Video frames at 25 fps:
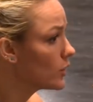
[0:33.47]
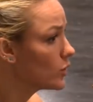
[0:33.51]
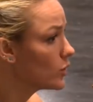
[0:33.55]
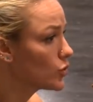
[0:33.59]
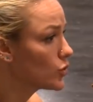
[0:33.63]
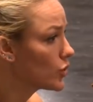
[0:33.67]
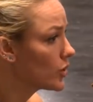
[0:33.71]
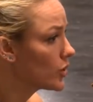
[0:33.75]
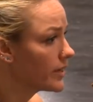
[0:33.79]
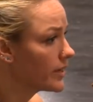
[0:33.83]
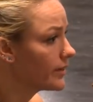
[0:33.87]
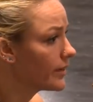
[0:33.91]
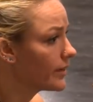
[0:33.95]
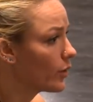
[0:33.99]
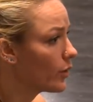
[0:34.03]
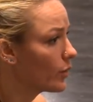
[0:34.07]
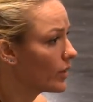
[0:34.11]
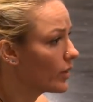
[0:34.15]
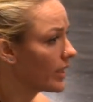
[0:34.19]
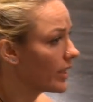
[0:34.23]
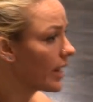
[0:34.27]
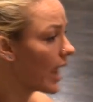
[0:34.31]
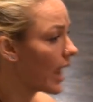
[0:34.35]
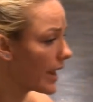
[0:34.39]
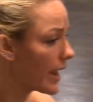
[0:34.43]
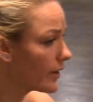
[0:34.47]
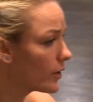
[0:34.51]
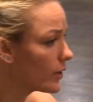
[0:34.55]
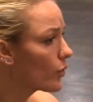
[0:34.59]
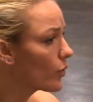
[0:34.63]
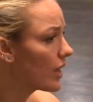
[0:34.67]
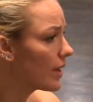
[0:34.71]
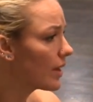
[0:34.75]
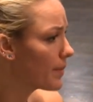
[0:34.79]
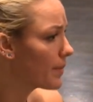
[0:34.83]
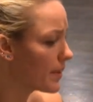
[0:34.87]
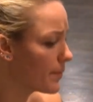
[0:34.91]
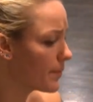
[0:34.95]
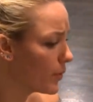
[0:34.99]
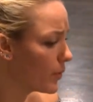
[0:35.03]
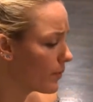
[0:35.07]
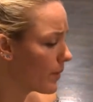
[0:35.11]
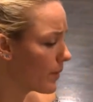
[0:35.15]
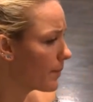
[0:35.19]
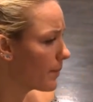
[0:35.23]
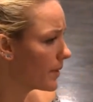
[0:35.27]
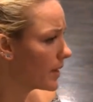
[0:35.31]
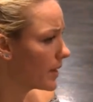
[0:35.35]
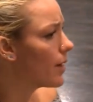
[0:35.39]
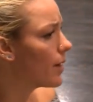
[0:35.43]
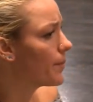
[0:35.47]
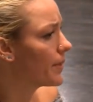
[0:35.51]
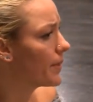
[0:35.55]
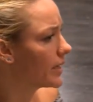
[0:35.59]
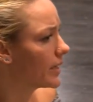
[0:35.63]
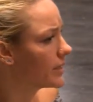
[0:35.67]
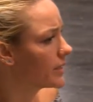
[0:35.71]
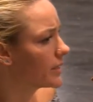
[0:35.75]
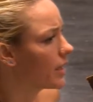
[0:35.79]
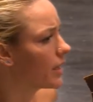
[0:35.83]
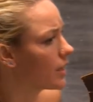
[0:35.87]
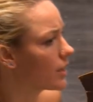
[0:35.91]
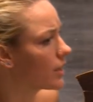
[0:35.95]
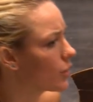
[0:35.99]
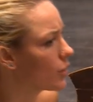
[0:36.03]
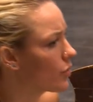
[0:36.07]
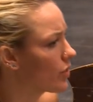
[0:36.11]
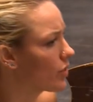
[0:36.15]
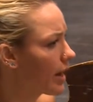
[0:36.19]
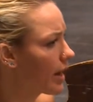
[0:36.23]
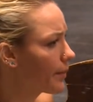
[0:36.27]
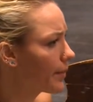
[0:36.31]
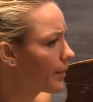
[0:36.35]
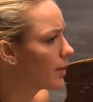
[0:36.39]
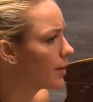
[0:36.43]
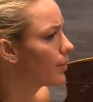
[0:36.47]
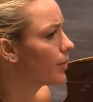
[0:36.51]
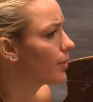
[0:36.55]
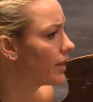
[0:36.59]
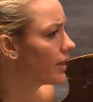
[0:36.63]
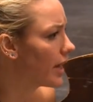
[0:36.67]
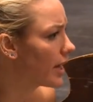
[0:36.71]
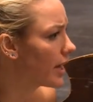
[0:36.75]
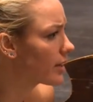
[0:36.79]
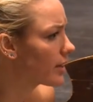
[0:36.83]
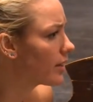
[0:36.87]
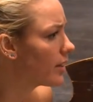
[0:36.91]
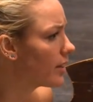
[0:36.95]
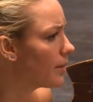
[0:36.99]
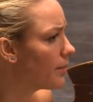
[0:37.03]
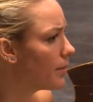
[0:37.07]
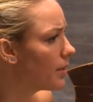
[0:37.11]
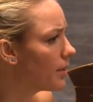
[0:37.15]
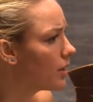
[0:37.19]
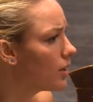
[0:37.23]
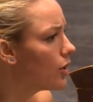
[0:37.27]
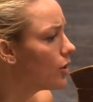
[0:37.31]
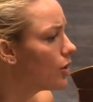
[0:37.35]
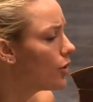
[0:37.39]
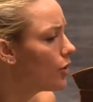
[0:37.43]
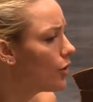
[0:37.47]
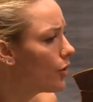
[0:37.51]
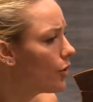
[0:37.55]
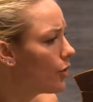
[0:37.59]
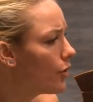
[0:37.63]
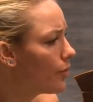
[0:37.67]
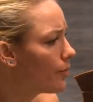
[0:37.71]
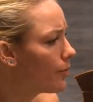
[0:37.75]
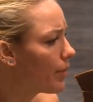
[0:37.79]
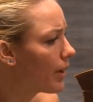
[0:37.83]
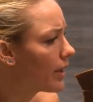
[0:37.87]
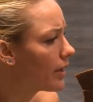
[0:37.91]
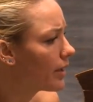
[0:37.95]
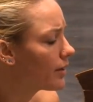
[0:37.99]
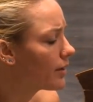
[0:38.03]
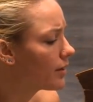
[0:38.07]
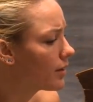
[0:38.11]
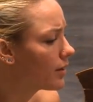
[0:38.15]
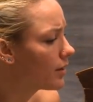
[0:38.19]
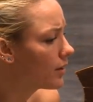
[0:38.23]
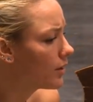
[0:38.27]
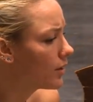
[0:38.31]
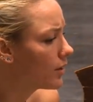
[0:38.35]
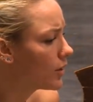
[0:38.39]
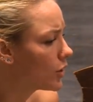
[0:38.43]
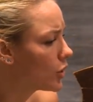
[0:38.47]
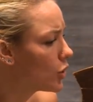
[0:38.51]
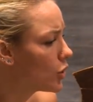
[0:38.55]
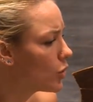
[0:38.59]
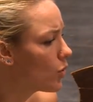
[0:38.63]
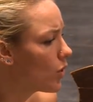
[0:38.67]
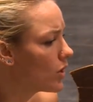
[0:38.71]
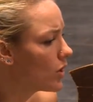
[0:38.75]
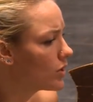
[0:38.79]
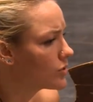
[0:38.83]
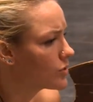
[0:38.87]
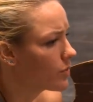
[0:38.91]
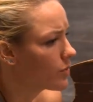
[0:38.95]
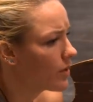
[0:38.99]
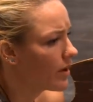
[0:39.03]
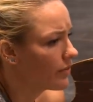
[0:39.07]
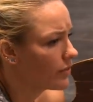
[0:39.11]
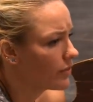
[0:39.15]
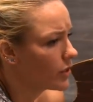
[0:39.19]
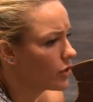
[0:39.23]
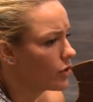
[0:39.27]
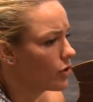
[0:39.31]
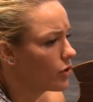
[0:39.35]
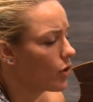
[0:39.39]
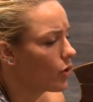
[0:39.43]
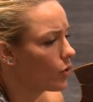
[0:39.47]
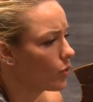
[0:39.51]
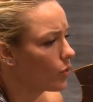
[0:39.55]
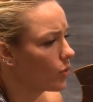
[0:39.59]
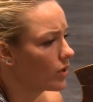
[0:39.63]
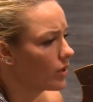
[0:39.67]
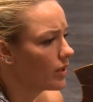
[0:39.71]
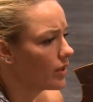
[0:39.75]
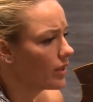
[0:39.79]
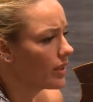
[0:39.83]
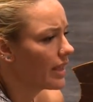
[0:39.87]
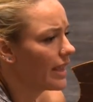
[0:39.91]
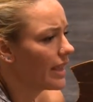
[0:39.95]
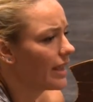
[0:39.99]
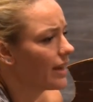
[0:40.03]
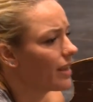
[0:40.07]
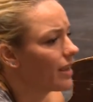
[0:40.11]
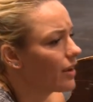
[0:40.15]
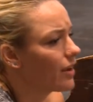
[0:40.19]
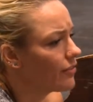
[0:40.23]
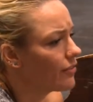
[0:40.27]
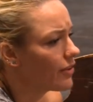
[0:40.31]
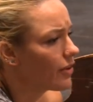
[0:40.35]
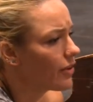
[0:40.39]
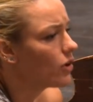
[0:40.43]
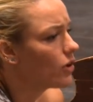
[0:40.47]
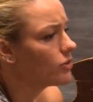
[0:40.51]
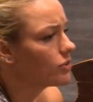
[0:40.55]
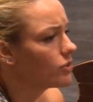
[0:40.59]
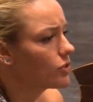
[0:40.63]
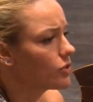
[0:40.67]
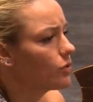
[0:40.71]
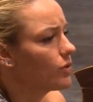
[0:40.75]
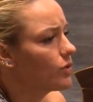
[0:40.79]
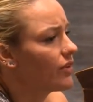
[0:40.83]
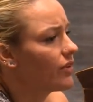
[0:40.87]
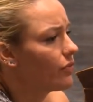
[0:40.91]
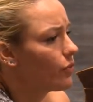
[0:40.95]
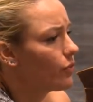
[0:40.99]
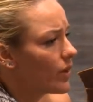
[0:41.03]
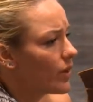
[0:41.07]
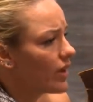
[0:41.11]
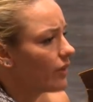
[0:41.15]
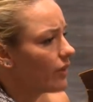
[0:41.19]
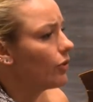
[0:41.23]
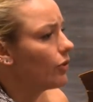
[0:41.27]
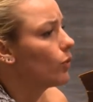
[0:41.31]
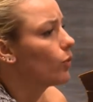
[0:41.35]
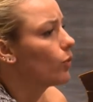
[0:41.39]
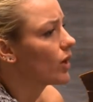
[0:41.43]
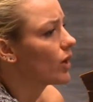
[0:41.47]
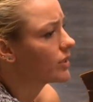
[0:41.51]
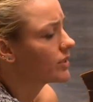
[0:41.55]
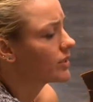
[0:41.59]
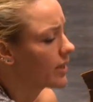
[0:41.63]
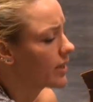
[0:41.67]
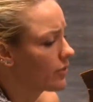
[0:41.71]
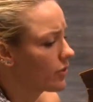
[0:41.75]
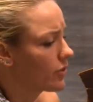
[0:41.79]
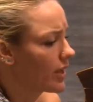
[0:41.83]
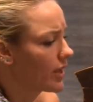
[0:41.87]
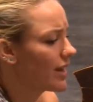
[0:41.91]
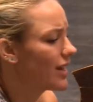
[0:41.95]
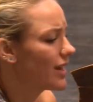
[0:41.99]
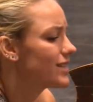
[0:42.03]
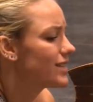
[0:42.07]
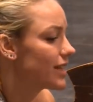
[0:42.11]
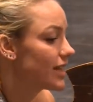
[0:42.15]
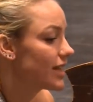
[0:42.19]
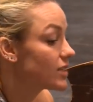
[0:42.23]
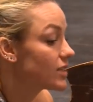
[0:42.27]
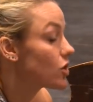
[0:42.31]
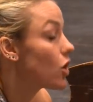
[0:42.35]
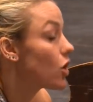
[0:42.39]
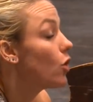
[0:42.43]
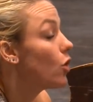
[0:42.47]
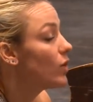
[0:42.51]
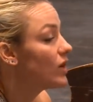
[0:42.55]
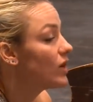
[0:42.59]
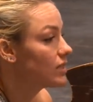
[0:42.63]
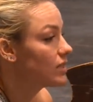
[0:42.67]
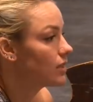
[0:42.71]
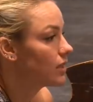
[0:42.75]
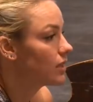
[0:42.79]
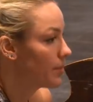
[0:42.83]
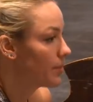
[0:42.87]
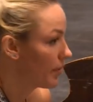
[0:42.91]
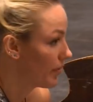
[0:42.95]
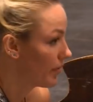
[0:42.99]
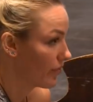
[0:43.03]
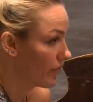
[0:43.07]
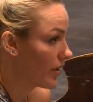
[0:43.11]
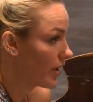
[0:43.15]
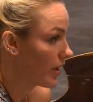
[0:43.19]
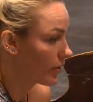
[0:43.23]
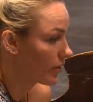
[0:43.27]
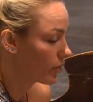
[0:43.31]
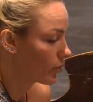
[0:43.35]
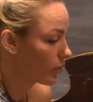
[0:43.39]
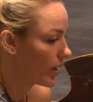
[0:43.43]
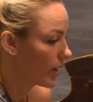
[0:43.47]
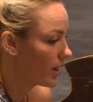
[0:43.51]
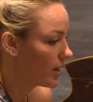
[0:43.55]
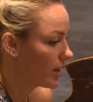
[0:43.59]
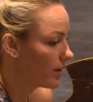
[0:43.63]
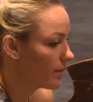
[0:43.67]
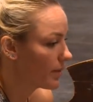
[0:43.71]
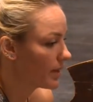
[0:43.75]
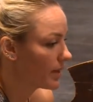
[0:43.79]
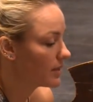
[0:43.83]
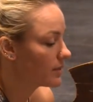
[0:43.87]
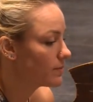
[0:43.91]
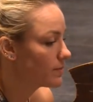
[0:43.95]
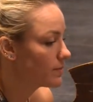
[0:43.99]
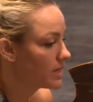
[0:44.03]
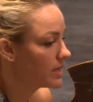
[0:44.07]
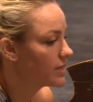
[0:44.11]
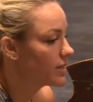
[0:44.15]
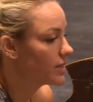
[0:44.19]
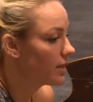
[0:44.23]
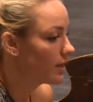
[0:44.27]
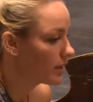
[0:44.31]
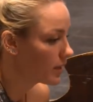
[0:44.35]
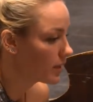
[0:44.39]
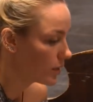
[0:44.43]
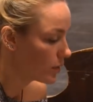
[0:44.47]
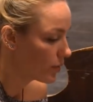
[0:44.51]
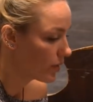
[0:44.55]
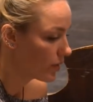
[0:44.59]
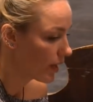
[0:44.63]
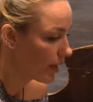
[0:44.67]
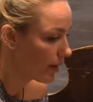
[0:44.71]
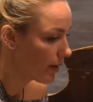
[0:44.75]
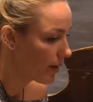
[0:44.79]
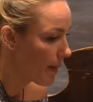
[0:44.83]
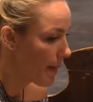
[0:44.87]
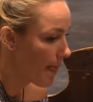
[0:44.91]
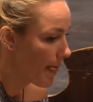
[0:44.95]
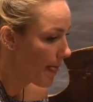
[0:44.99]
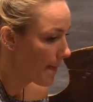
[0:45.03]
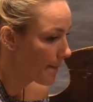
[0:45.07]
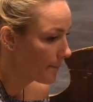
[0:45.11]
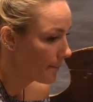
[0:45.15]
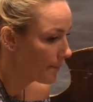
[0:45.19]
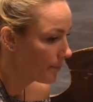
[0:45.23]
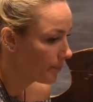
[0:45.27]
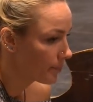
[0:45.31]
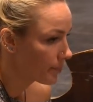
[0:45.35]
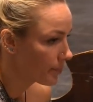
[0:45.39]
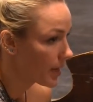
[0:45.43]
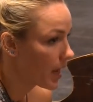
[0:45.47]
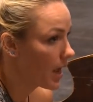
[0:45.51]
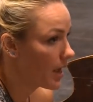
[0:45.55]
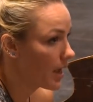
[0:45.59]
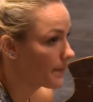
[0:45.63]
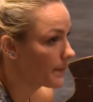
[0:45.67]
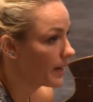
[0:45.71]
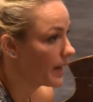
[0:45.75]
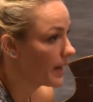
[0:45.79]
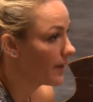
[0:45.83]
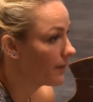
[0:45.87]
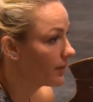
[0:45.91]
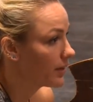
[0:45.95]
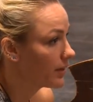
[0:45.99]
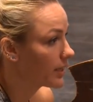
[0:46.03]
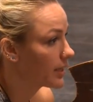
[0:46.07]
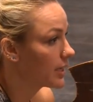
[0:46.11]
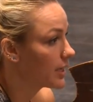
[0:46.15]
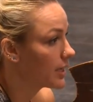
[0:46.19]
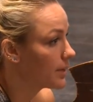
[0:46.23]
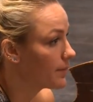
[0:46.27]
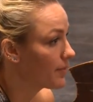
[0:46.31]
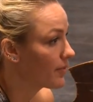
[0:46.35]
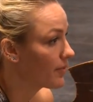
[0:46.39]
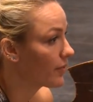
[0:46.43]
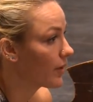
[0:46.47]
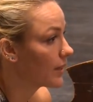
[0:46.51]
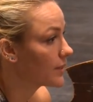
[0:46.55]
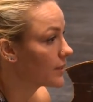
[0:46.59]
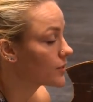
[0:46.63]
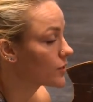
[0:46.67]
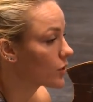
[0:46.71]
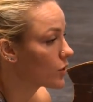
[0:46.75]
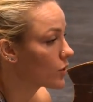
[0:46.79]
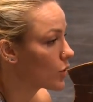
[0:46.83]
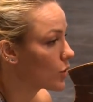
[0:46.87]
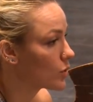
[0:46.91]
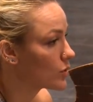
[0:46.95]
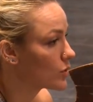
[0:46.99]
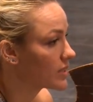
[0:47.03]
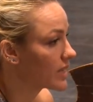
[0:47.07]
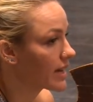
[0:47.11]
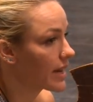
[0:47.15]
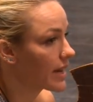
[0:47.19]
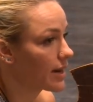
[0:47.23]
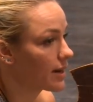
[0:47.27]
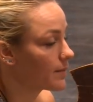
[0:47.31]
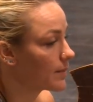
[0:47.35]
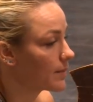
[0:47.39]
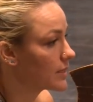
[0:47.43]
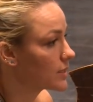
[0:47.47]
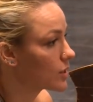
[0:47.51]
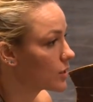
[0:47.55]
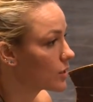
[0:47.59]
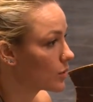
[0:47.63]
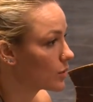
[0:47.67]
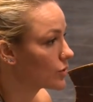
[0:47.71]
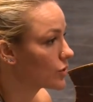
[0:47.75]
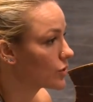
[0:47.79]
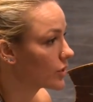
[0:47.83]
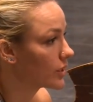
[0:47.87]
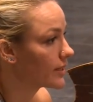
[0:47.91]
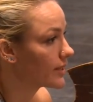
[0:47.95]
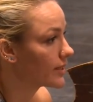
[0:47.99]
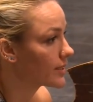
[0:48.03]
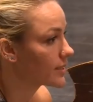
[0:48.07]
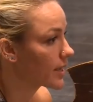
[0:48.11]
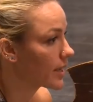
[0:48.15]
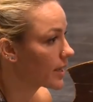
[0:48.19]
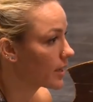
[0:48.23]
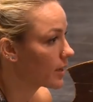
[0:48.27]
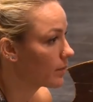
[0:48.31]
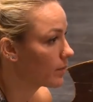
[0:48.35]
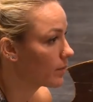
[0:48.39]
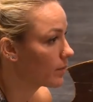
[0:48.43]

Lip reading: And you shouldn't doubt it. I know that people might be coming and telling you that I'm going to protect them, but you also have to know, it also, if we ever work together, and it's always a leap of faith, right? But it's me telling you that I'm going to have to keep friends close and enemies closer in this game.